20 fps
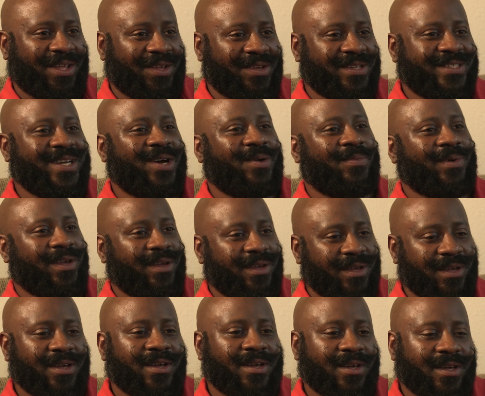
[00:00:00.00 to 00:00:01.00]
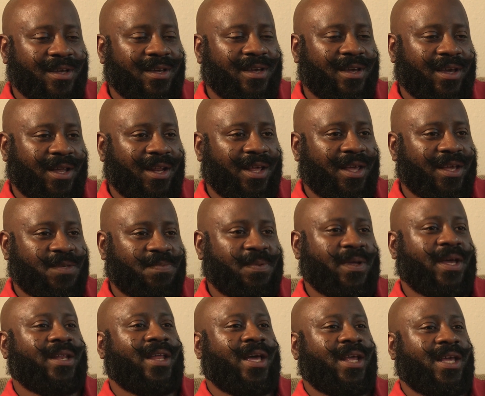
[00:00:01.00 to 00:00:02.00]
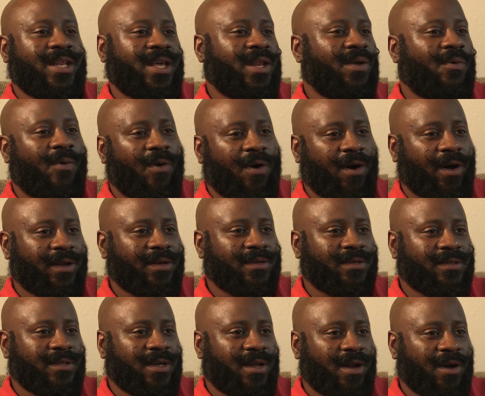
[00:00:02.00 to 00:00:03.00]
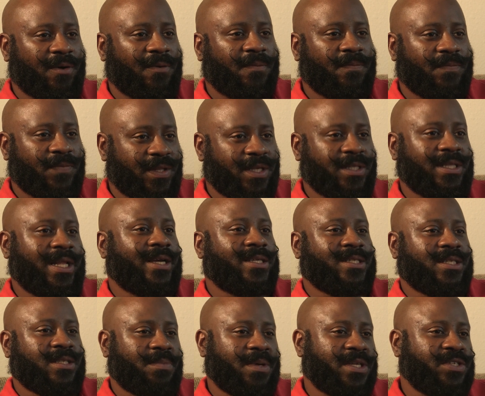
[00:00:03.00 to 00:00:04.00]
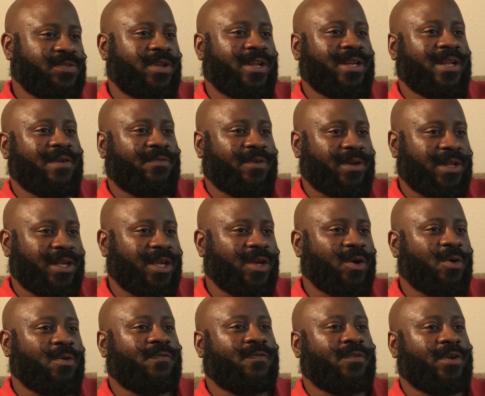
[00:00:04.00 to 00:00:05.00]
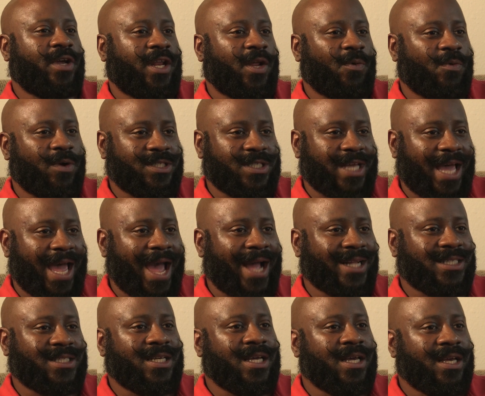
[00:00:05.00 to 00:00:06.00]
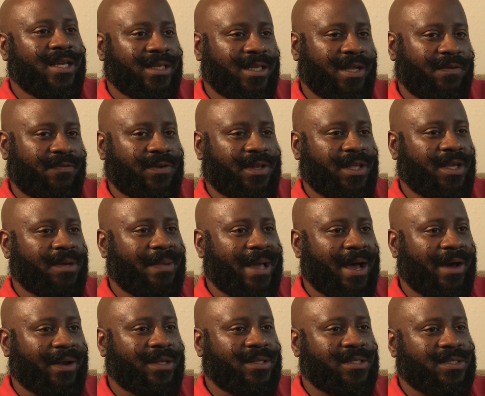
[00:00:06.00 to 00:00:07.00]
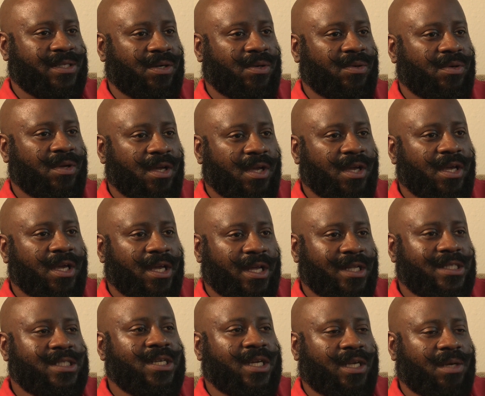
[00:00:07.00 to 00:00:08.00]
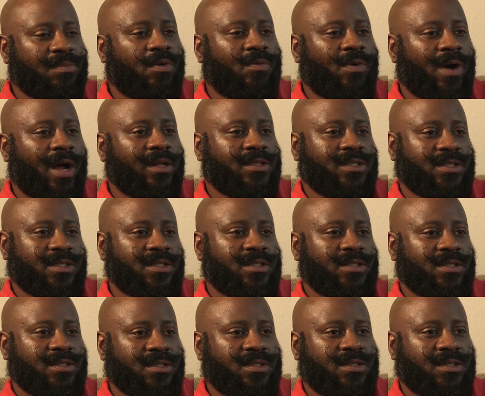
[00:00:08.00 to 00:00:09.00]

didn't you tell me? And he explained that he didn't want, you know, like I said, to be treated differently or for anyone to act differently about it. So it took him a while to